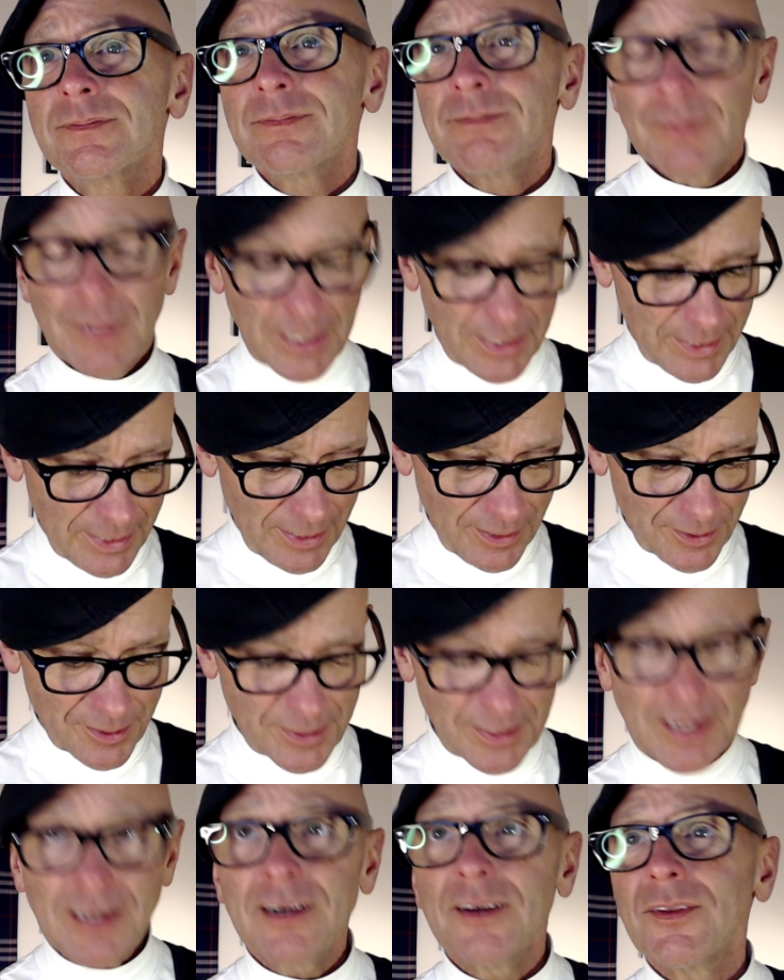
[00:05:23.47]
My gal
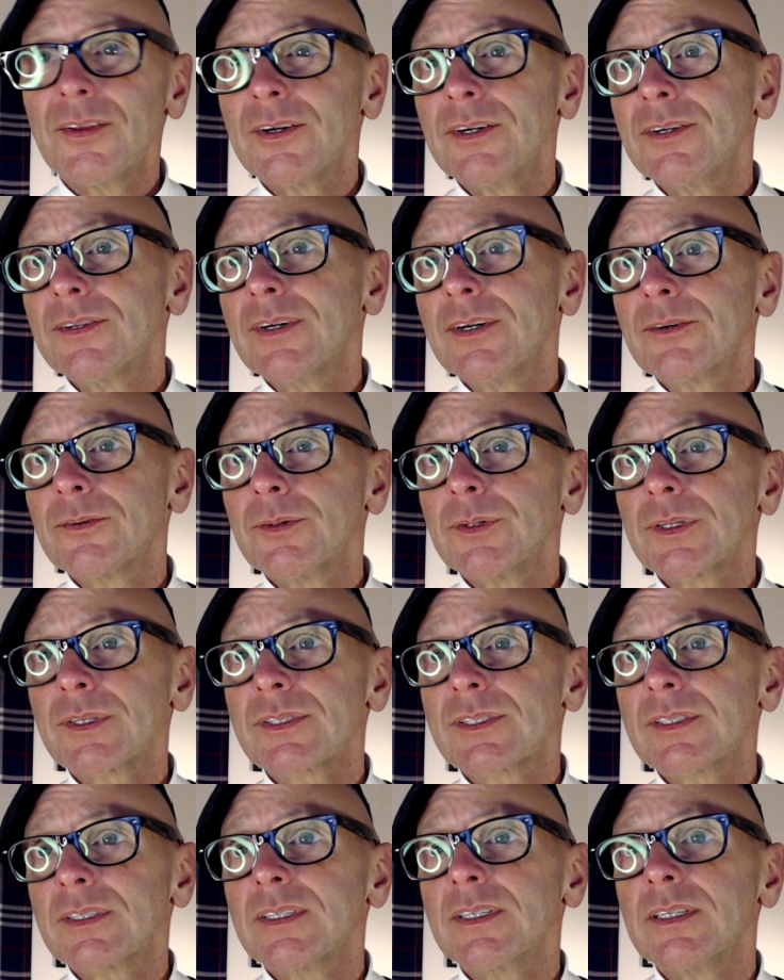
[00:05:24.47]
Sal, though, that
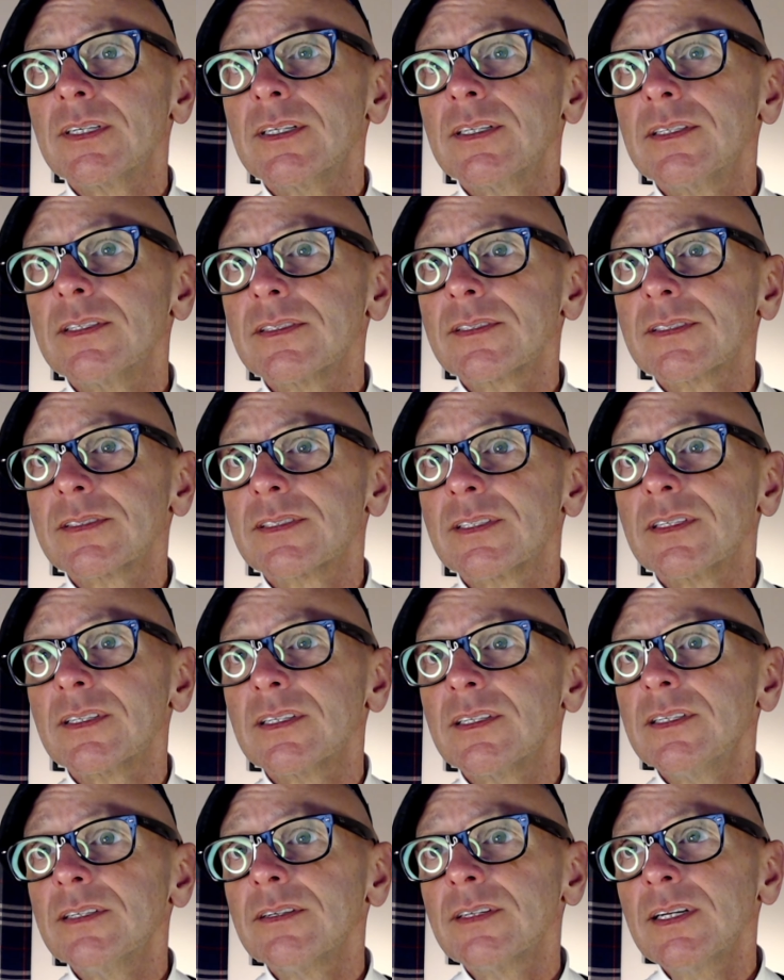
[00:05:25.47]
works there. Is this an
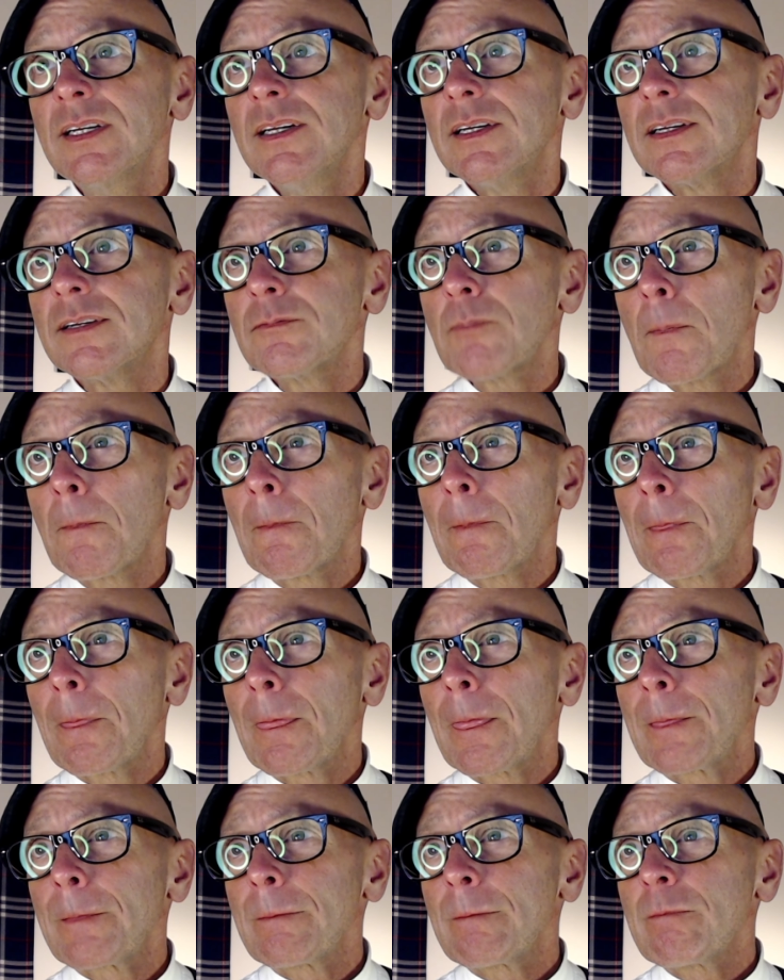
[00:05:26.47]
E or an A?
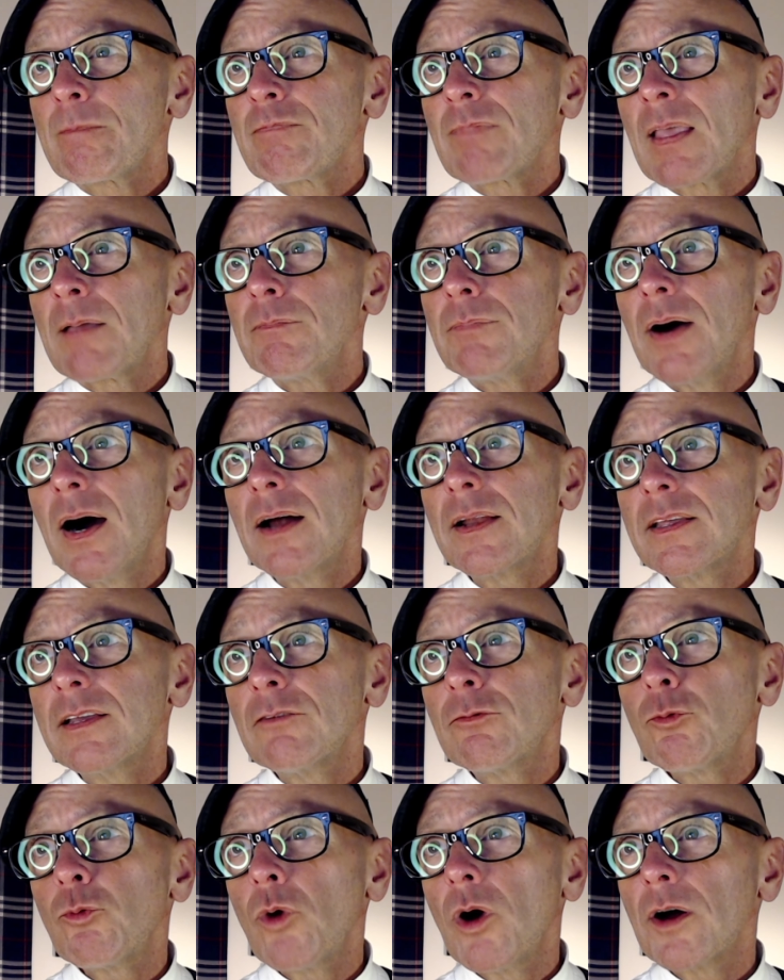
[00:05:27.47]
body
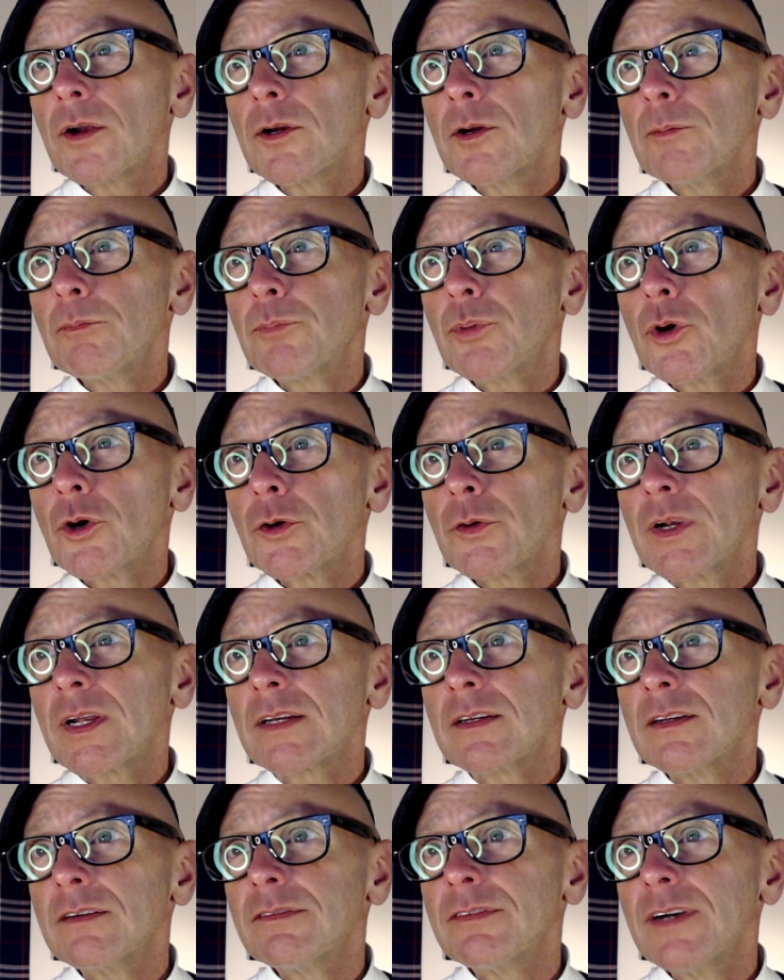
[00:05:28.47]
of water
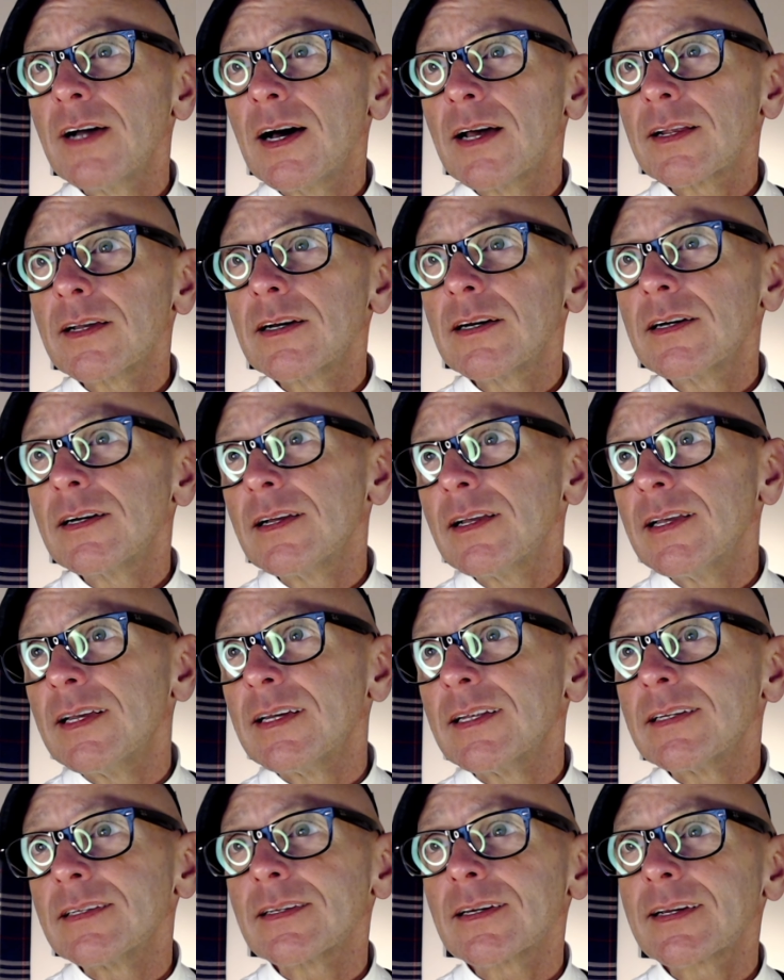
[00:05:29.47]
bordering Nevada
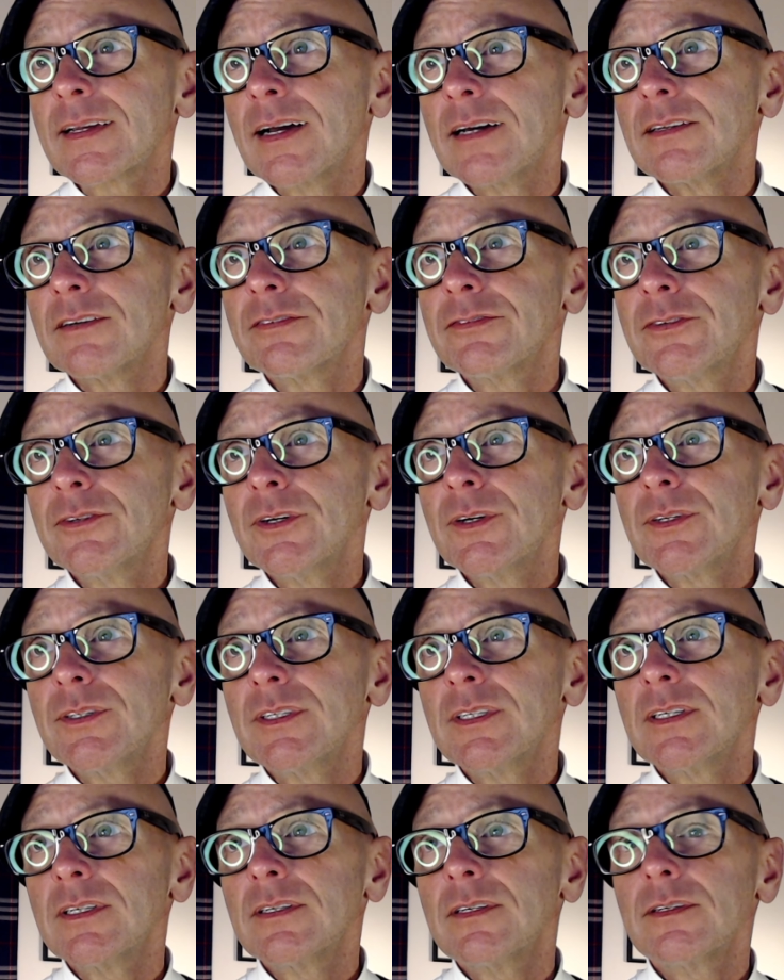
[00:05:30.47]
and
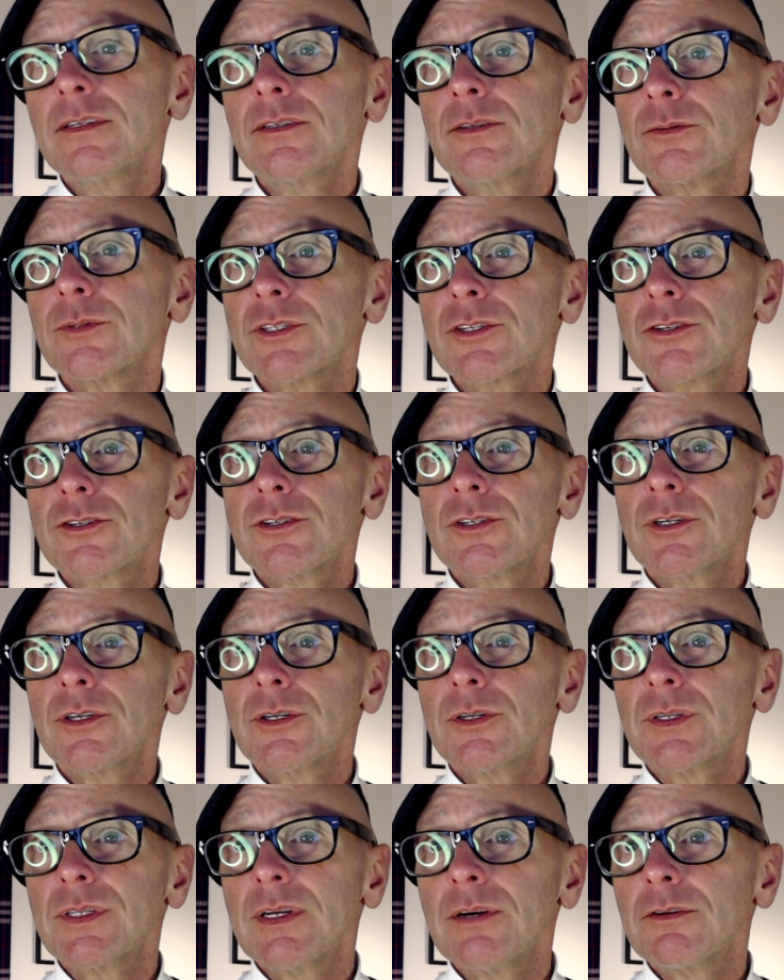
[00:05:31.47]
California. It was
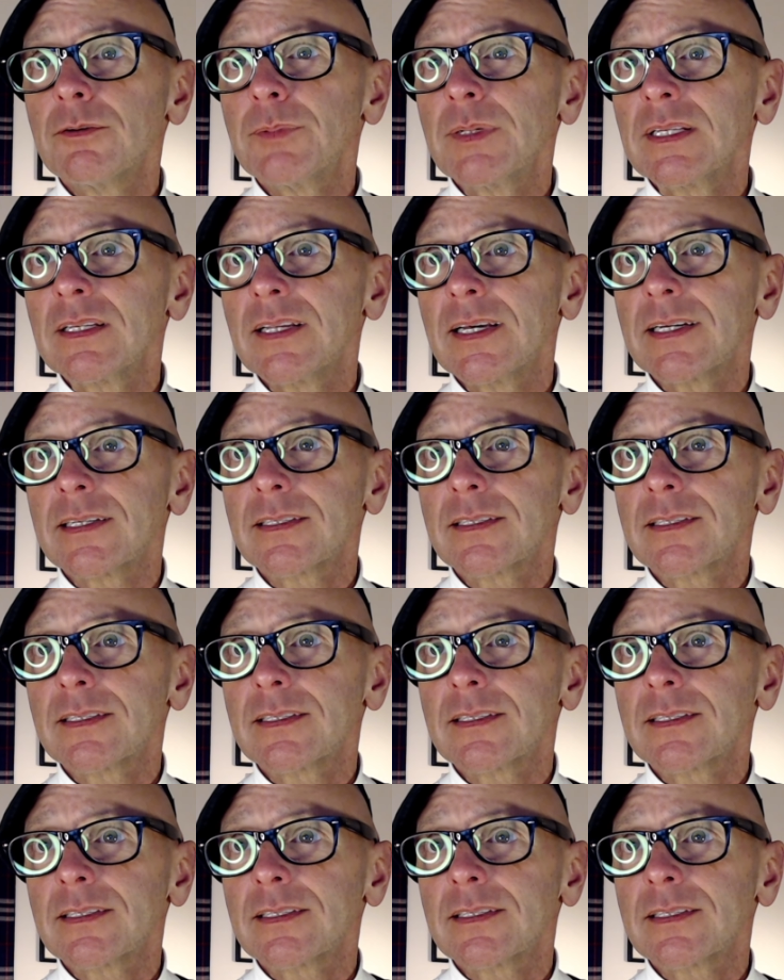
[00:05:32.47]
show, and that would be Lake